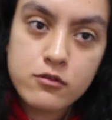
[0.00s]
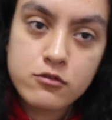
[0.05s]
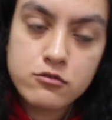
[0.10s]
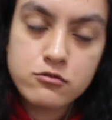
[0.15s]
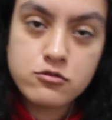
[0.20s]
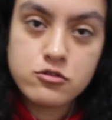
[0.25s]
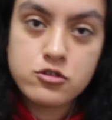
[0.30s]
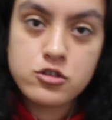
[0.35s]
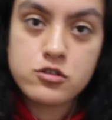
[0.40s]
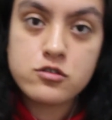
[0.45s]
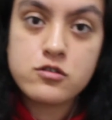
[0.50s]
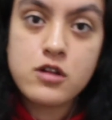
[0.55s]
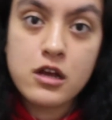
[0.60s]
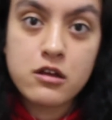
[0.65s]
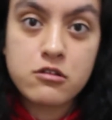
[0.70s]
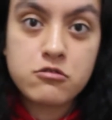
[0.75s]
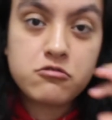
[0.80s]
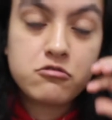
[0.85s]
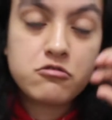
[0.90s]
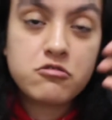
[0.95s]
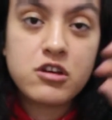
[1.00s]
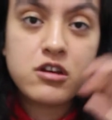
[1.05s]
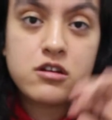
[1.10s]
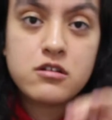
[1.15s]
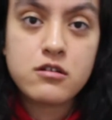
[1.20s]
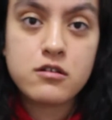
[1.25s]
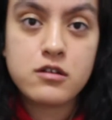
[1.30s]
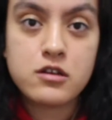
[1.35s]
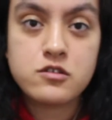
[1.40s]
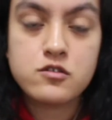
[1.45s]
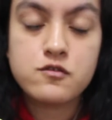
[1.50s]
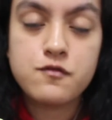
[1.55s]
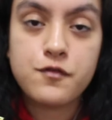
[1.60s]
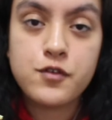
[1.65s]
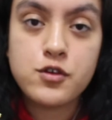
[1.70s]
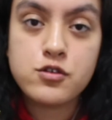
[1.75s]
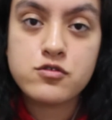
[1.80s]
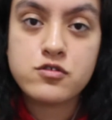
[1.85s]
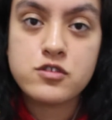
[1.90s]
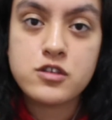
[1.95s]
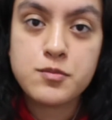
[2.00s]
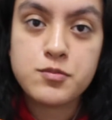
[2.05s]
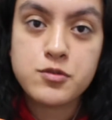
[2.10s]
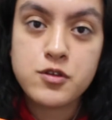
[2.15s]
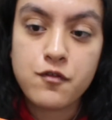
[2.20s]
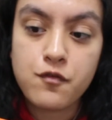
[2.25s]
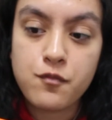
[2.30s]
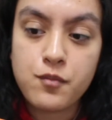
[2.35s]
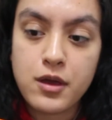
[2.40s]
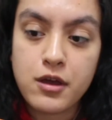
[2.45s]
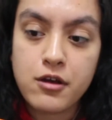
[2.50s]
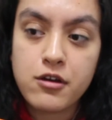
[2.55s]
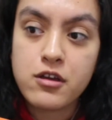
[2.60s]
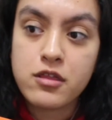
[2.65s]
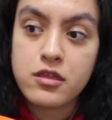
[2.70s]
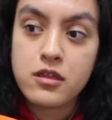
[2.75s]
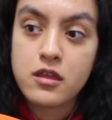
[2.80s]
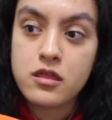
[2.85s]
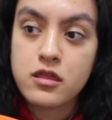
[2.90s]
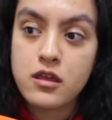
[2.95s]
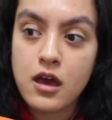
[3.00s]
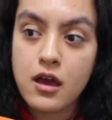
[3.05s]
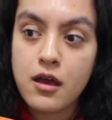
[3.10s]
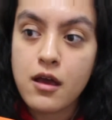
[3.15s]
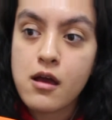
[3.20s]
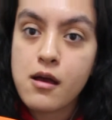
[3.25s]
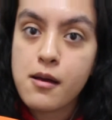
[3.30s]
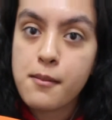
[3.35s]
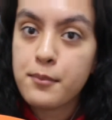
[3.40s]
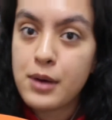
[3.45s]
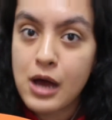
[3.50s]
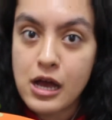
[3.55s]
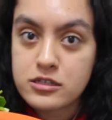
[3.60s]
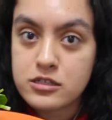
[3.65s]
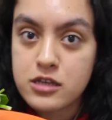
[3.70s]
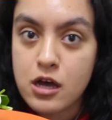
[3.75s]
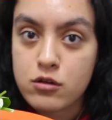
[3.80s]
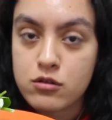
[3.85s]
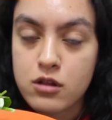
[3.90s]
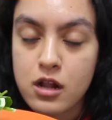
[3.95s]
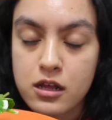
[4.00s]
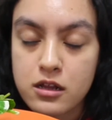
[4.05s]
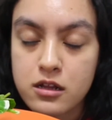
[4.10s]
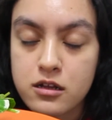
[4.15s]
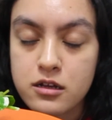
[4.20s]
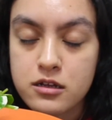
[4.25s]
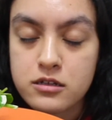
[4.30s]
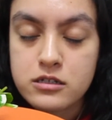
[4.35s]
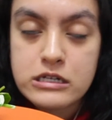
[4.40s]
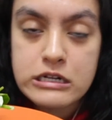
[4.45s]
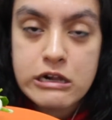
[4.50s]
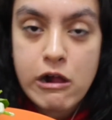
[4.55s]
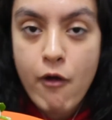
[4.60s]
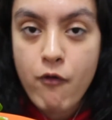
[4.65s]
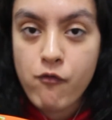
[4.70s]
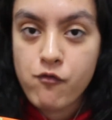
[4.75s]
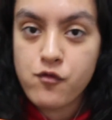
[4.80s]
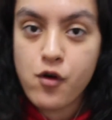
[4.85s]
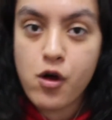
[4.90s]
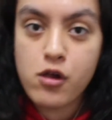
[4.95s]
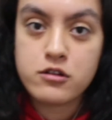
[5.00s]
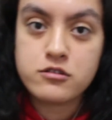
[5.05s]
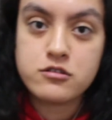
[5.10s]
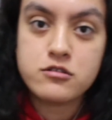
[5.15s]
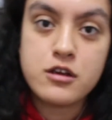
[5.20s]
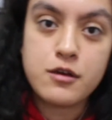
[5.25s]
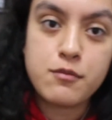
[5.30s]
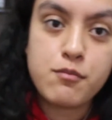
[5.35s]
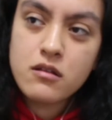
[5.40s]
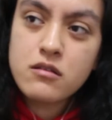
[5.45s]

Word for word: who just like drink a few sips of beer and then they pass out, like they fall asleep.